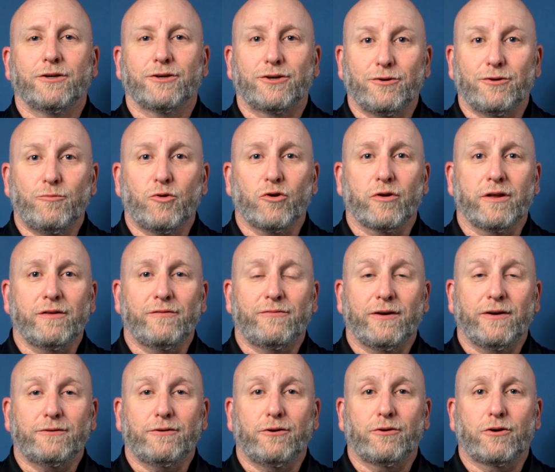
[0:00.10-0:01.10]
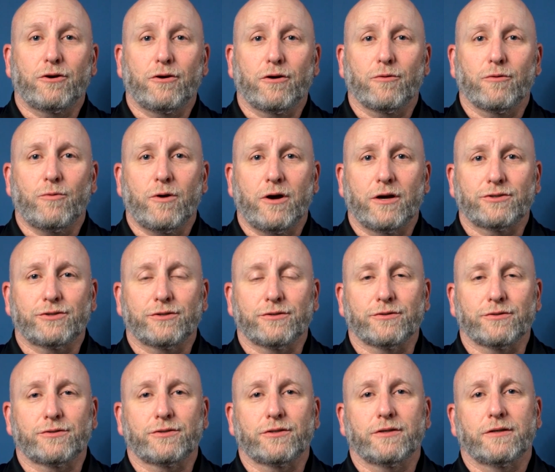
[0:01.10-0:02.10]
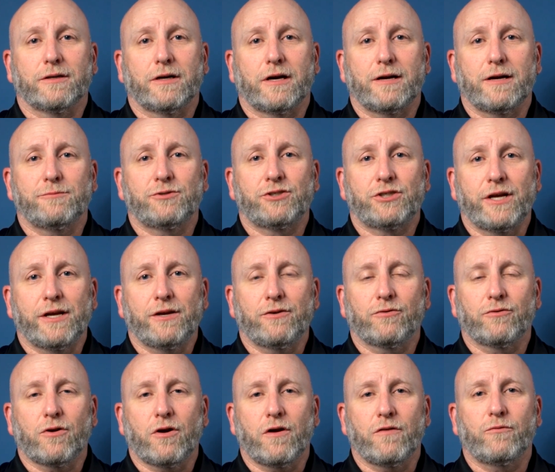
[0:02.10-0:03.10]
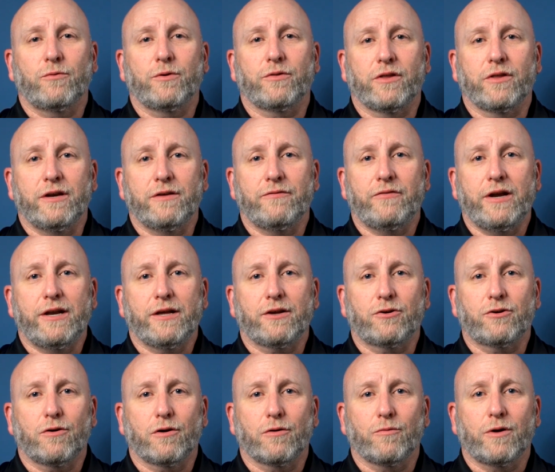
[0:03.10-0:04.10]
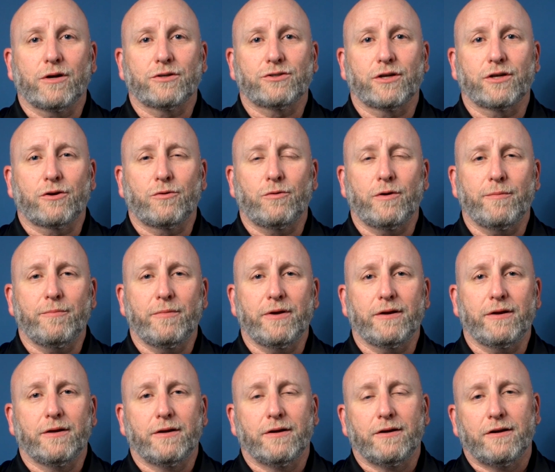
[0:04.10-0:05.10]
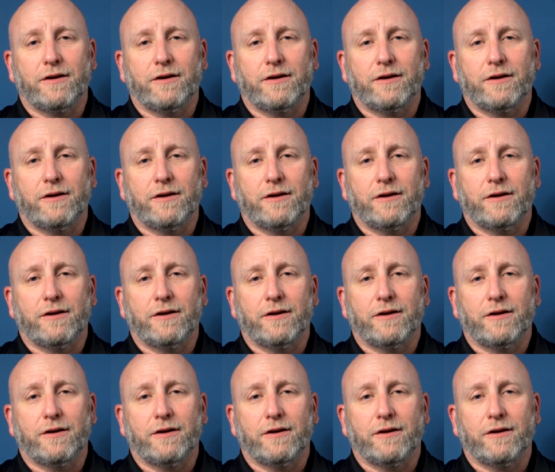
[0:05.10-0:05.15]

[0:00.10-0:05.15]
Good morning, fellow car washers. I'm Shane Groff with InnovateIT Car Wash Equipment.